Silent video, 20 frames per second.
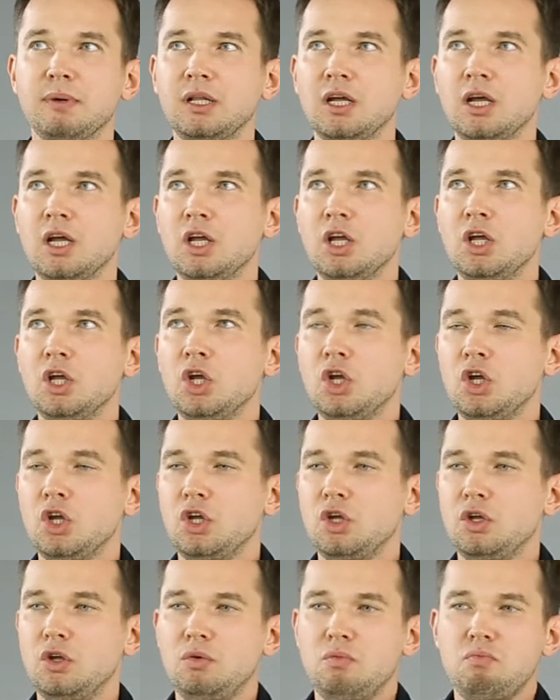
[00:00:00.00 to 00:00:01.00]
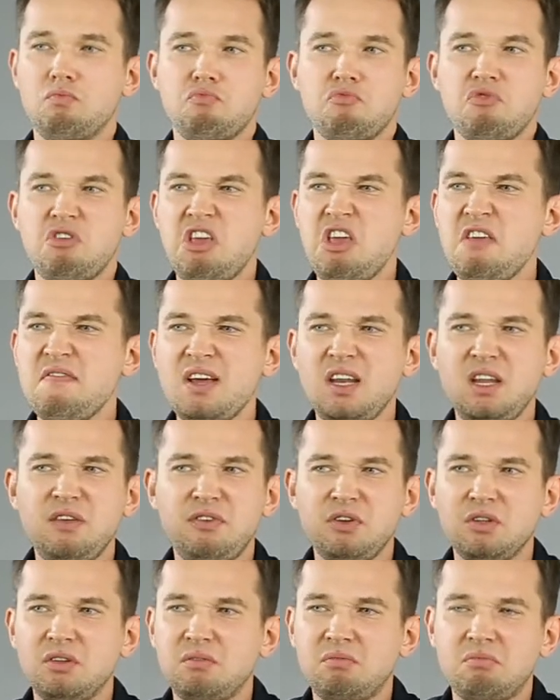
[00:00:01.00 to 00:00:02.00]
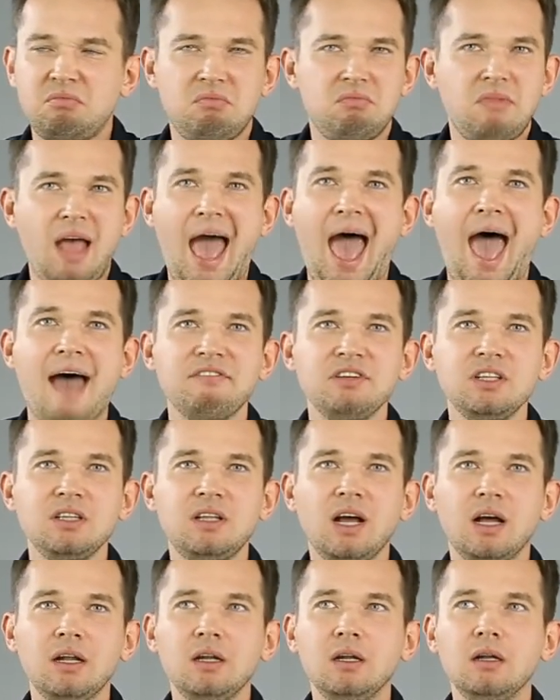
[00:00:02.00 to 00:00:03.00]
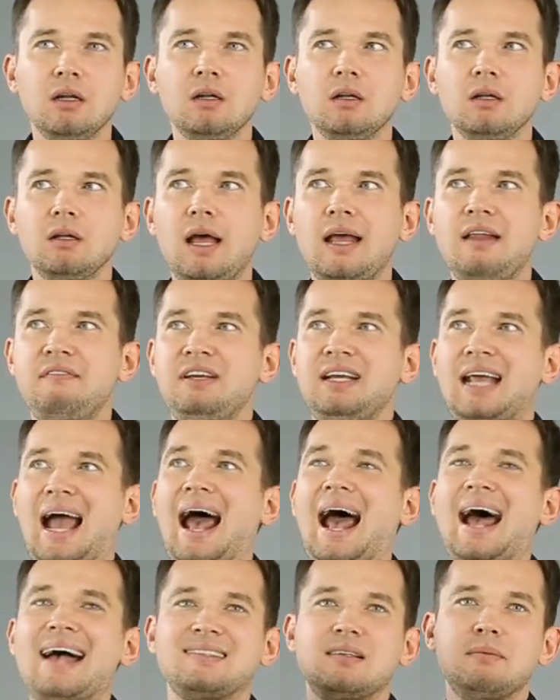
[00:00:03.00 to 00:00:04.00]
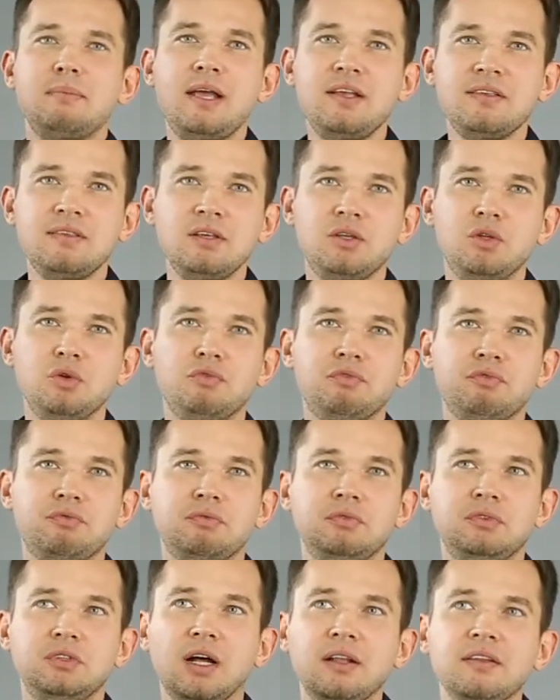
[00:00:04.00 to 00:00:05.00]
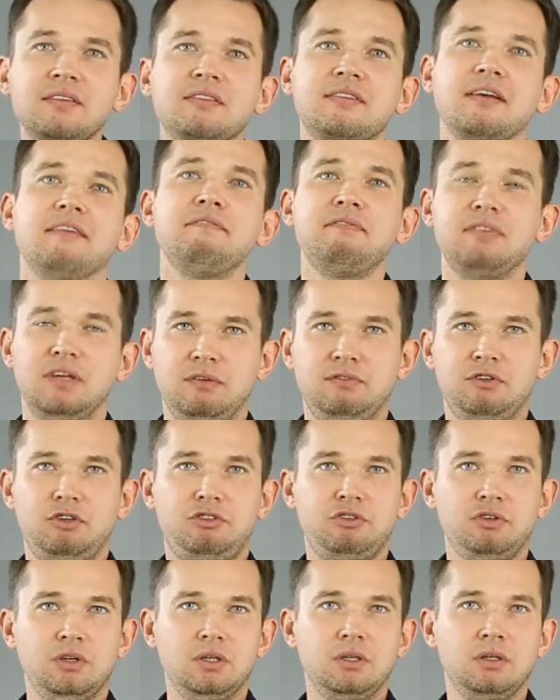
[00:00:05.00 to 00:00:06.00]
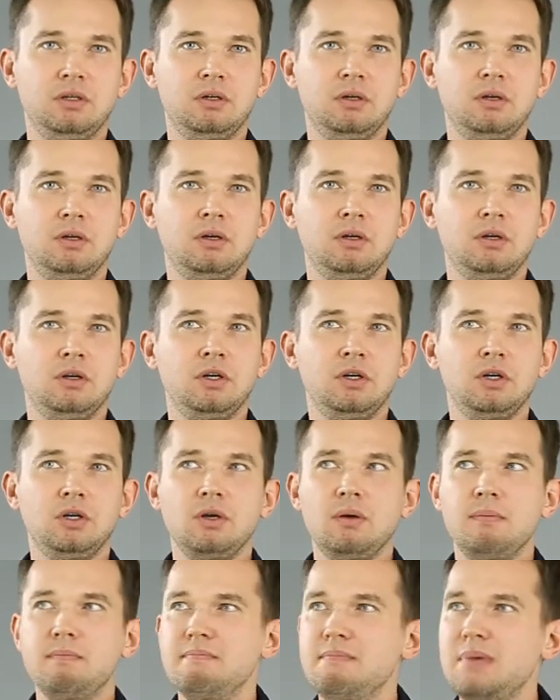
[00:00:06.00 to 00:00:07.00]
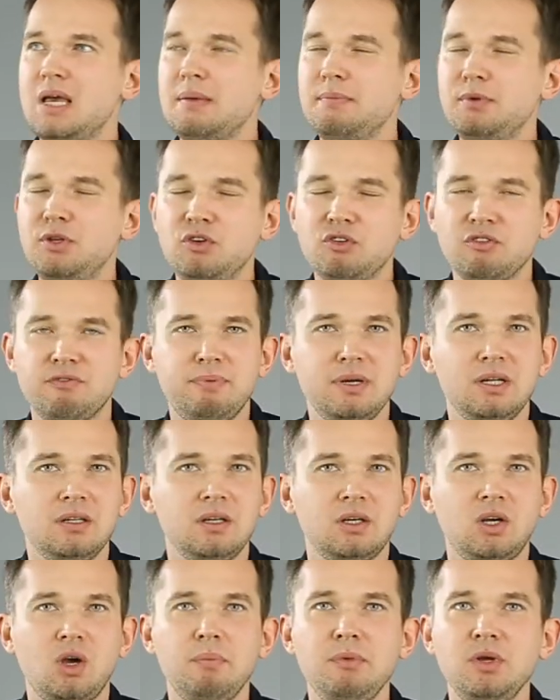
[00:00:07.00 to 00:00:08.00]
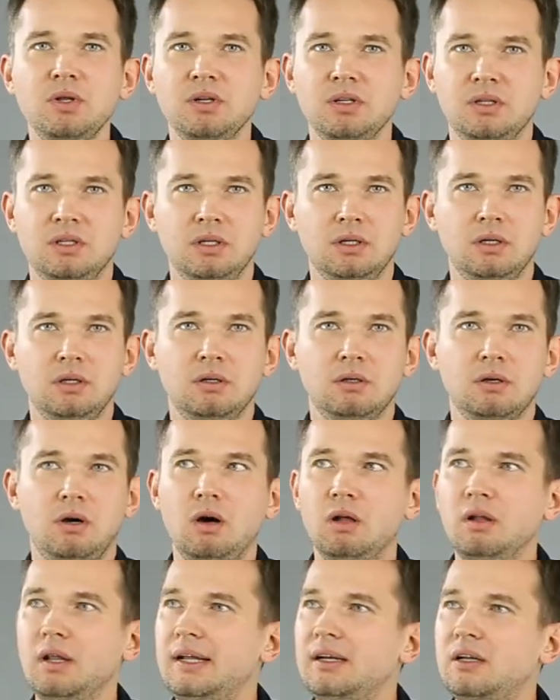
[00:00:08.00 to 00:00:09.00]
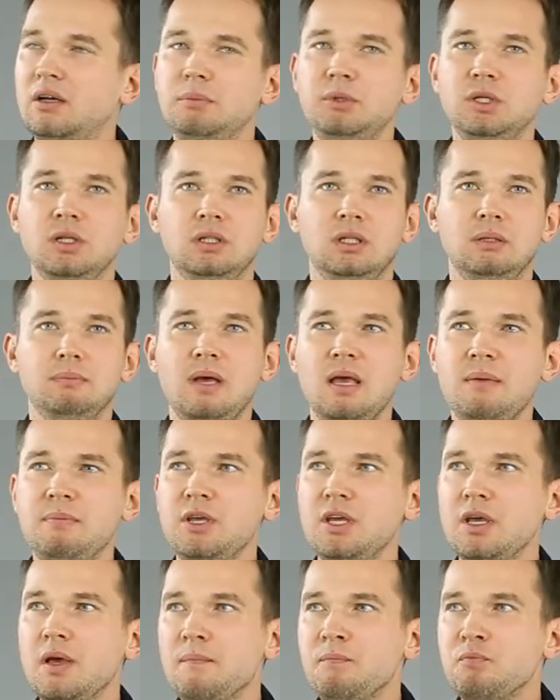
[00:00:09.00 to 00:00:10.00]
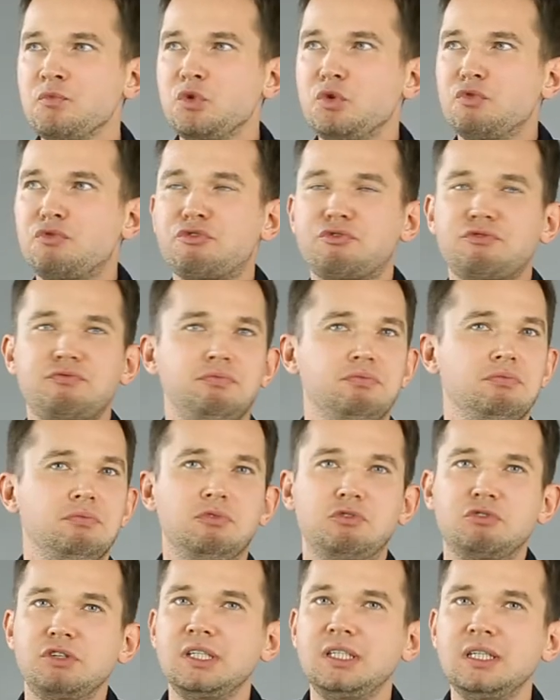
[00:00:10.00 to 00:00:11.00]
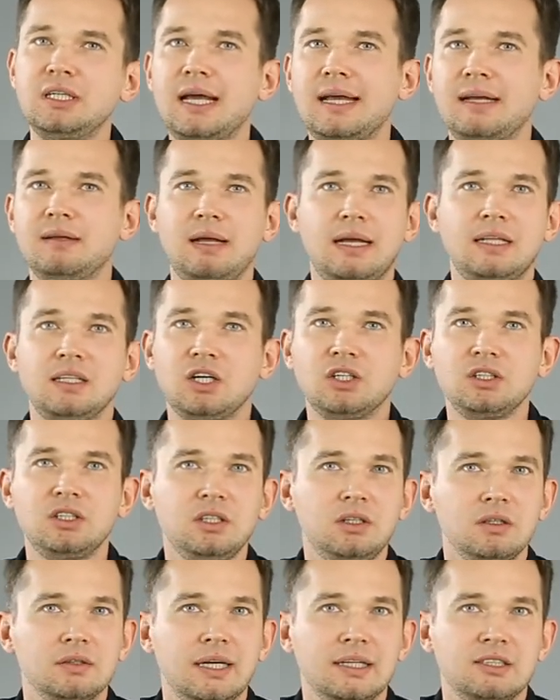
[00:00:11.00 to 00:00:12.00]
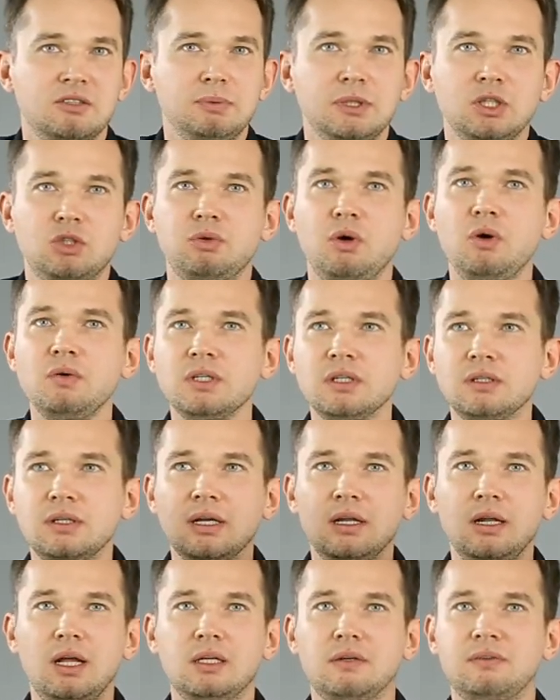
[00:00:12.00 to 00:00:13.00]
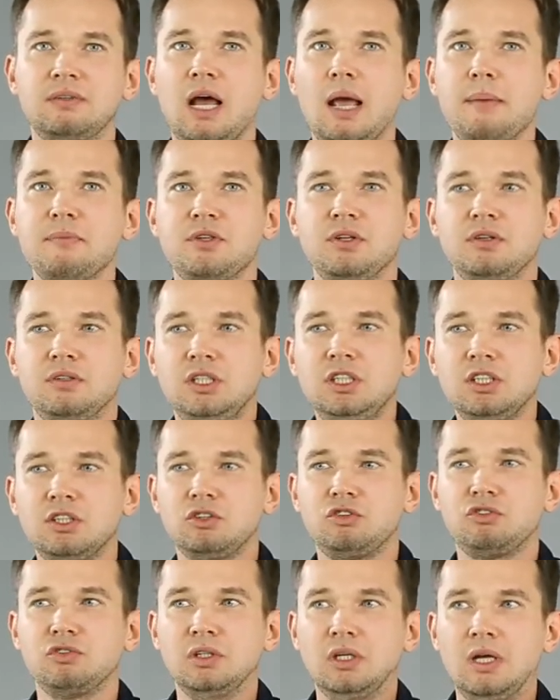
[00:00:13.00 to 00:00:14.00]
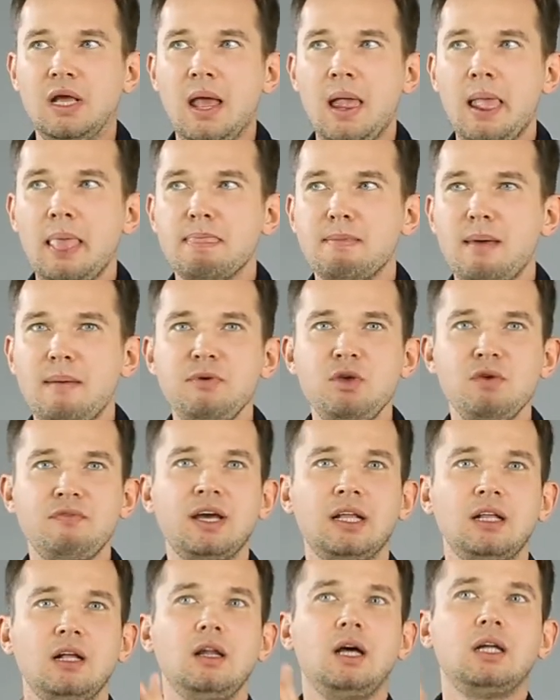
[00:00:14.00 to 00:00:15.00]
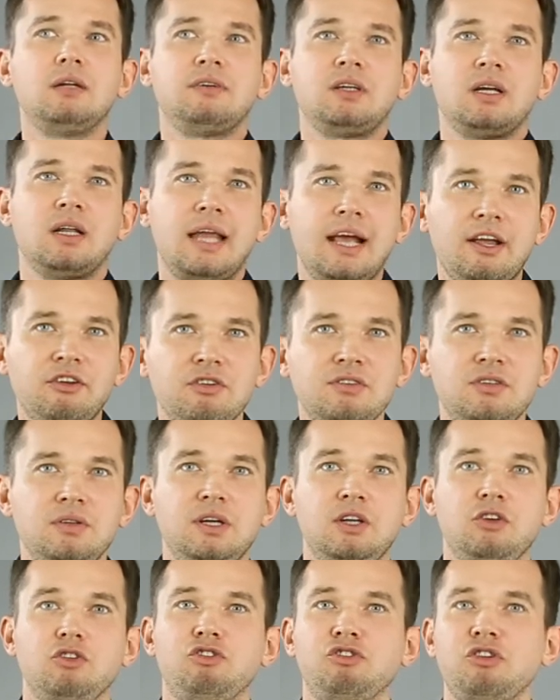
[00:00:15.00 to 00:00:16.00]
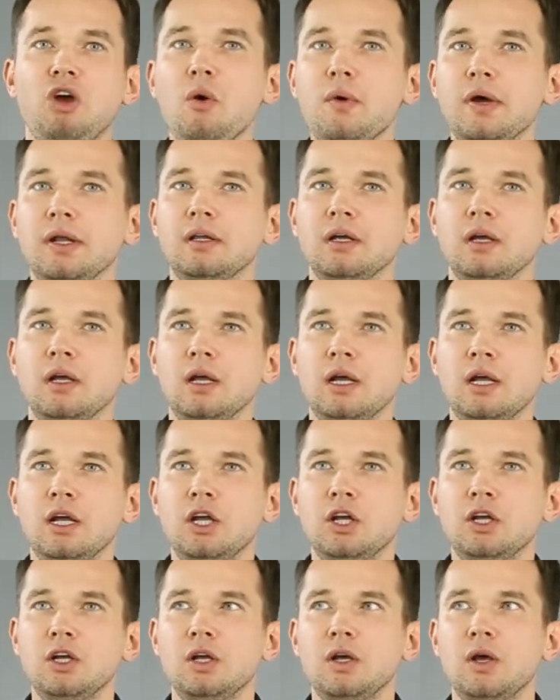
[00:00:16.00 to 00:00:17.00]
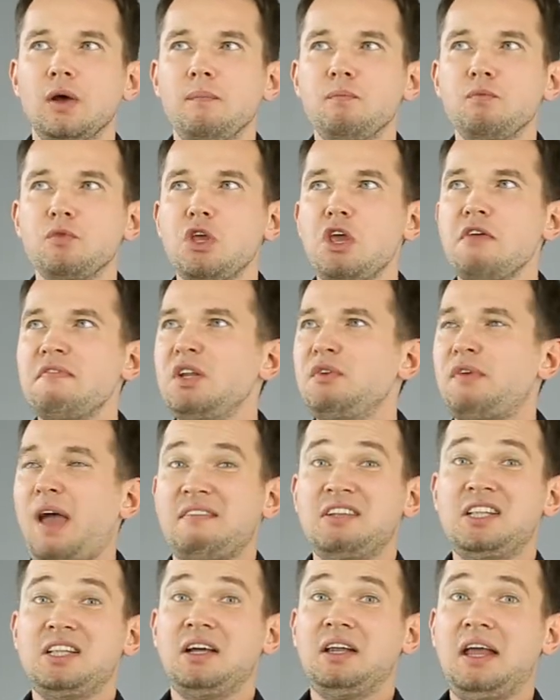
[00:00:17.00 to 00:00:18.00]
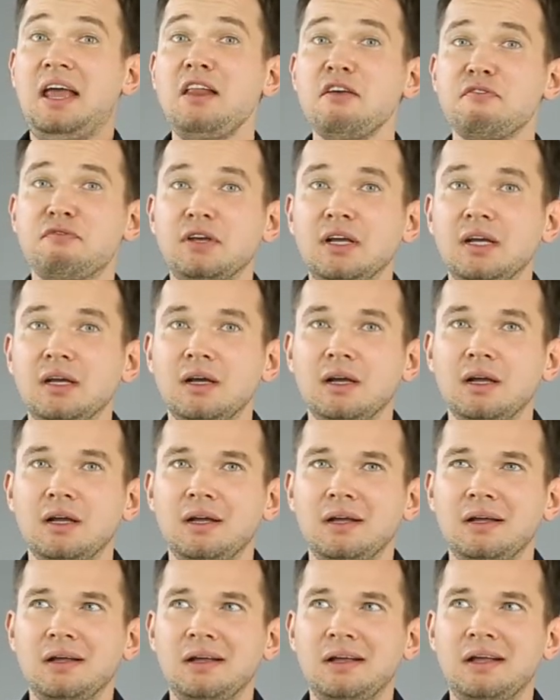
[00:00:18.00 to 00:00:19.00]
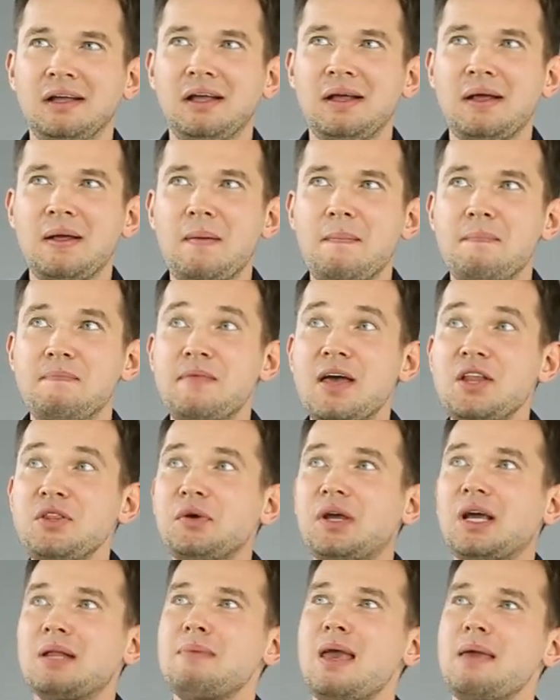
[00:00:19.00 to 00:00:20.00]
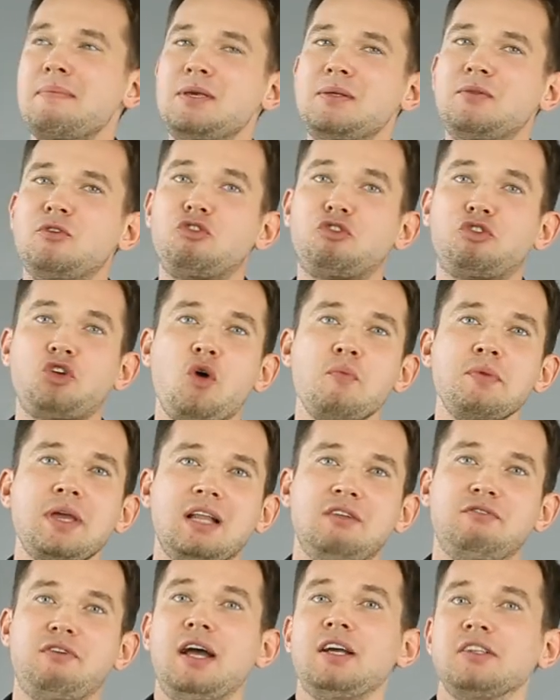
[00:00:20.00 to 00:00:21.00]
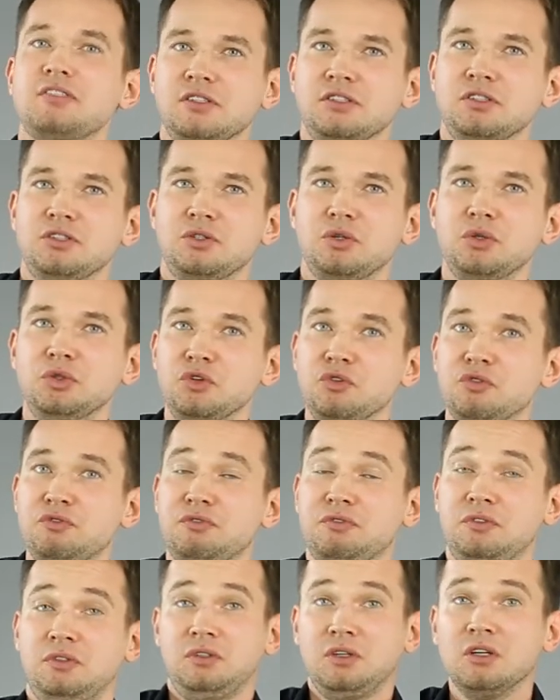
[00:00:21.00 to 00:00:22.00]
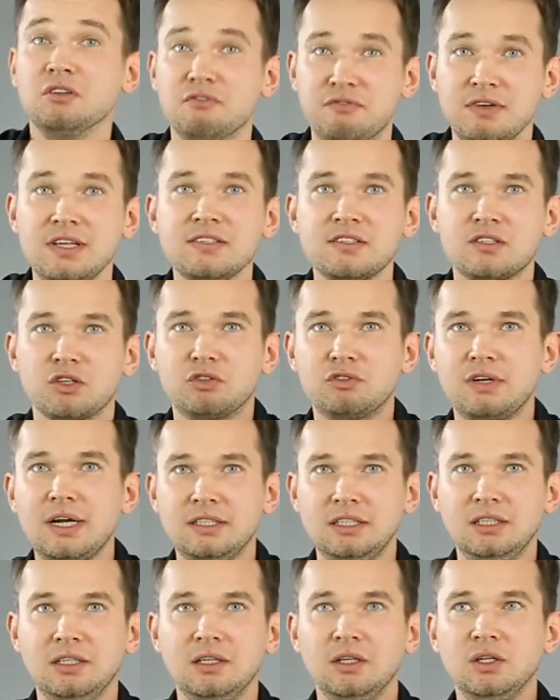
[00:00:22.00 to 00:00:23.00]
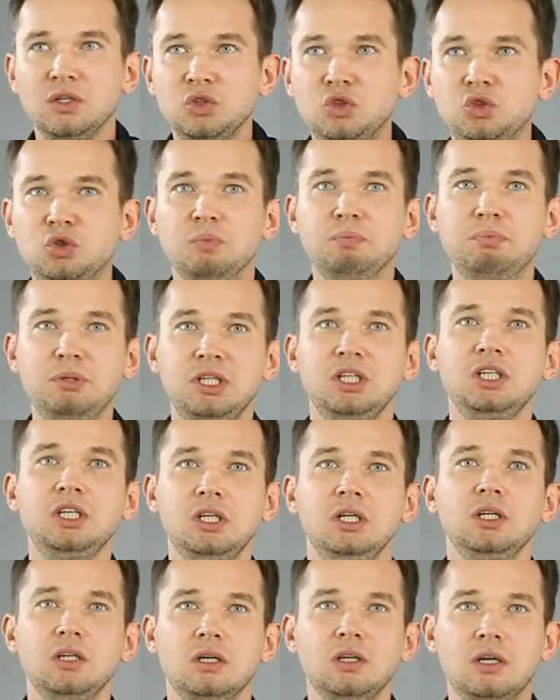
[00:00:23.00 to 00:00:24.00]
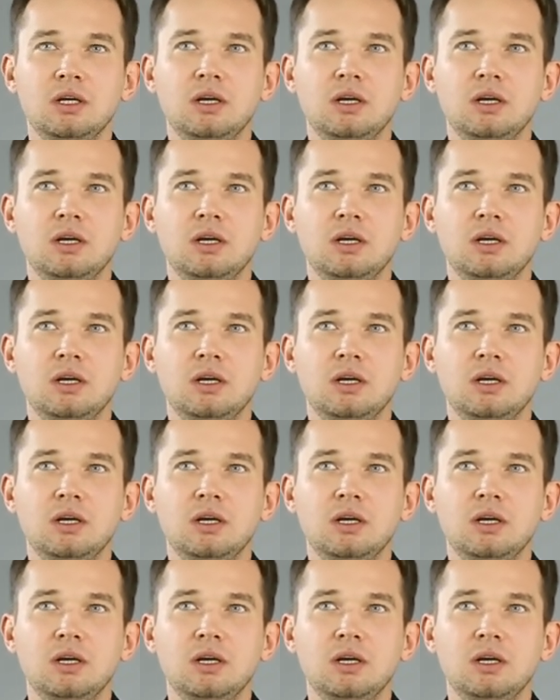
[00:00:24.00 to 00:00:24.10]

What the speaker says: But even if you haven't done anything as amazing, you've done something for sure. Maybe you've built a community, online community. Maybe you've written an article that's been quoted a lot of times in your industry. Maybe you've got a lot of connections and you can show it. Even if you haven't done anything, then you can maybe show me advisors who you've convinced already to be